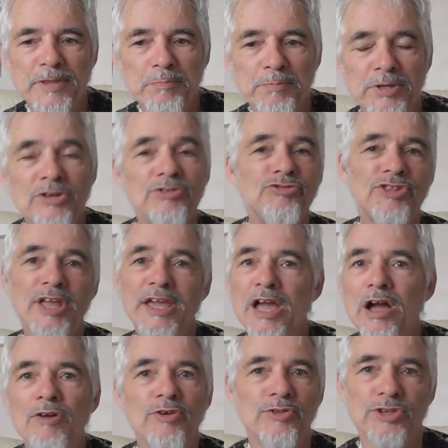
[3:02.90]
because they
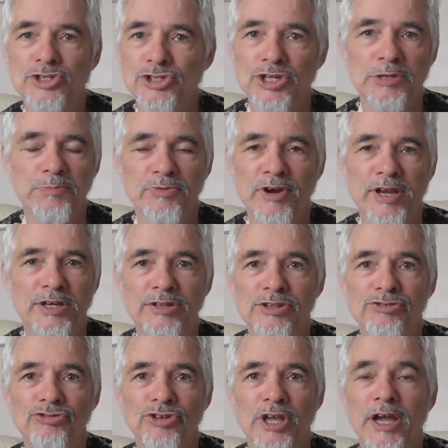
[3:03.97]
are on the cheaper end of the
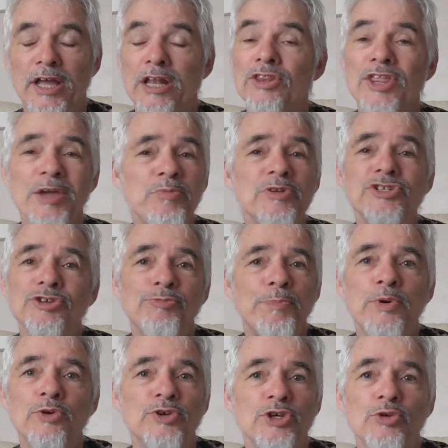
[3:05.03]
scale, they will just
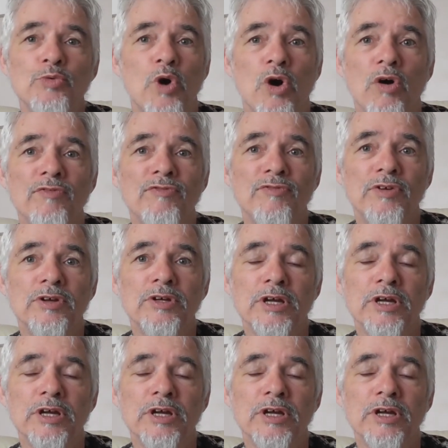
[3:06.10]
put you off.